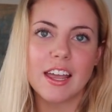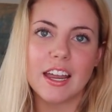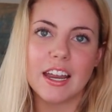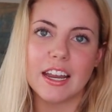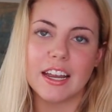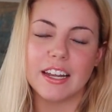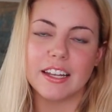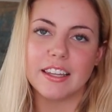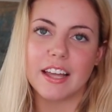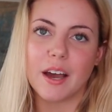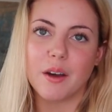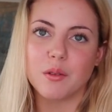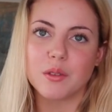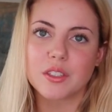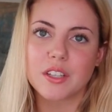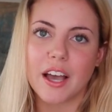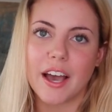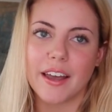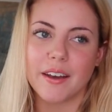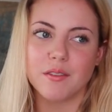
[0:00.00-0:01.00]
And that
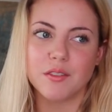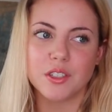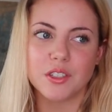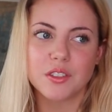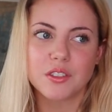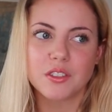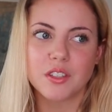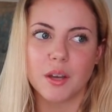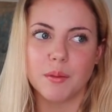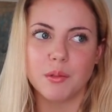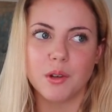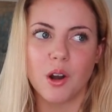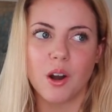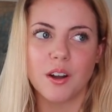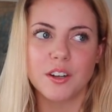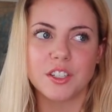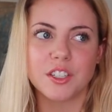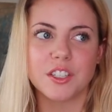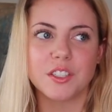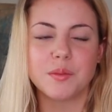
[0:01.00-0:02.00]
was kind of just
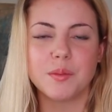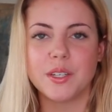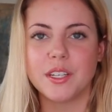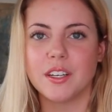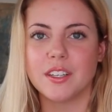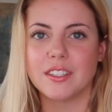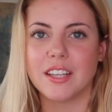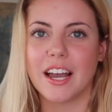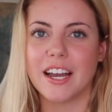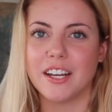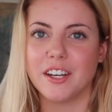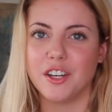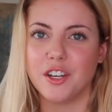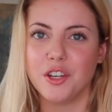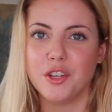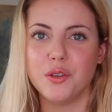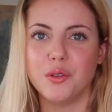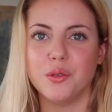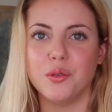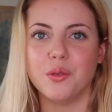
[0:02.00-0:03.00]
subconscious, because I
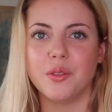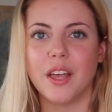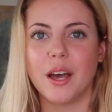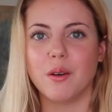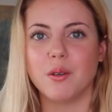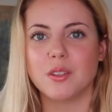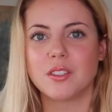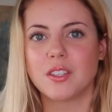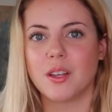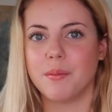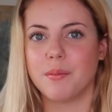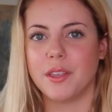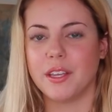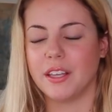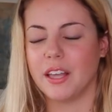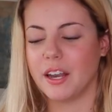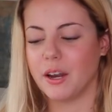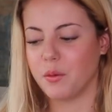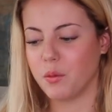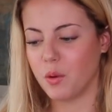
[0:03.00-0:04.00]
knew that was
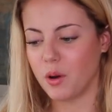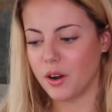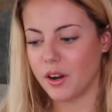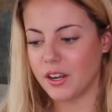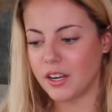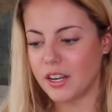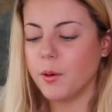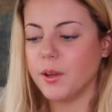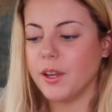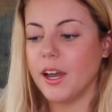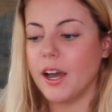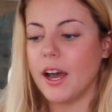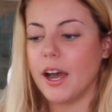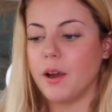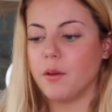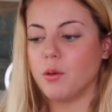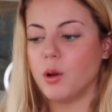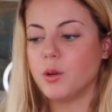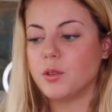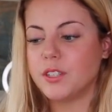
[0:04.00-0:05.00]
something I wanted. Oh yeah,
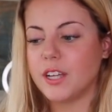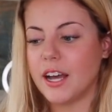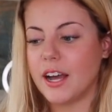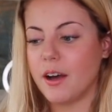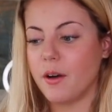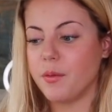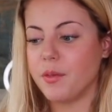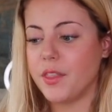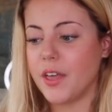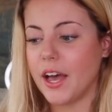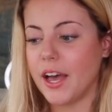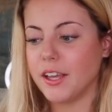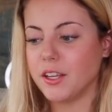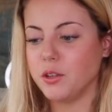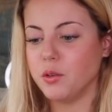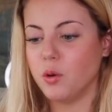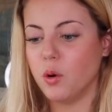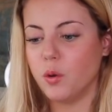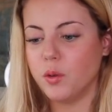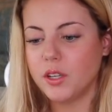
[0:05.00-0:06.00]
I wrote down that
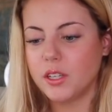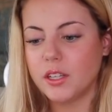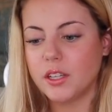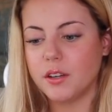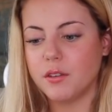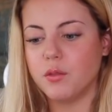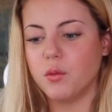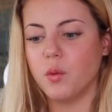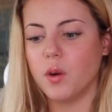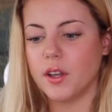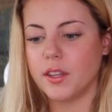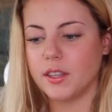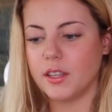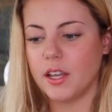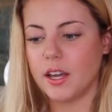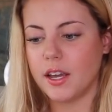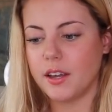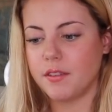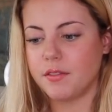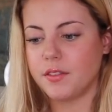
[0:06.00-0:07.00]
you only live one
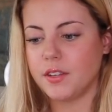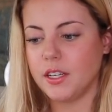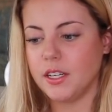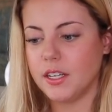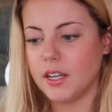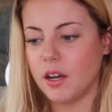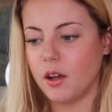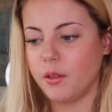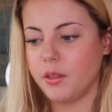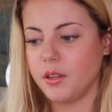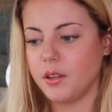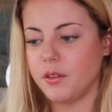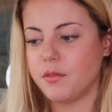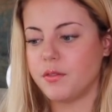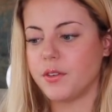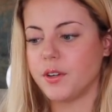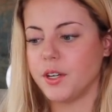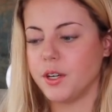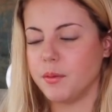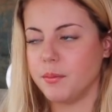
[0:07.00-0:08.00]
life. Eat healthy
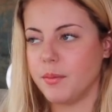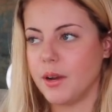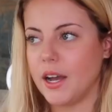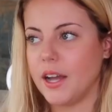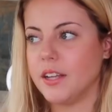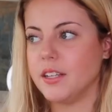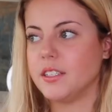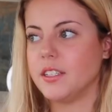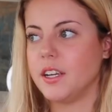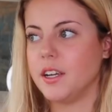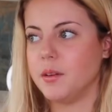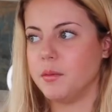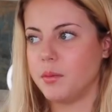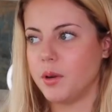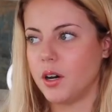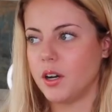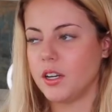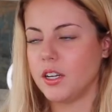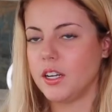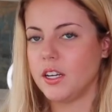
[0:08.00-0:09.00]
for your mind and
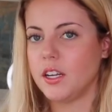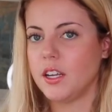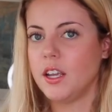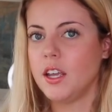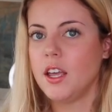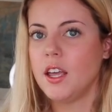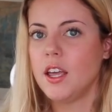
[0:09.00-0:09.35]
body.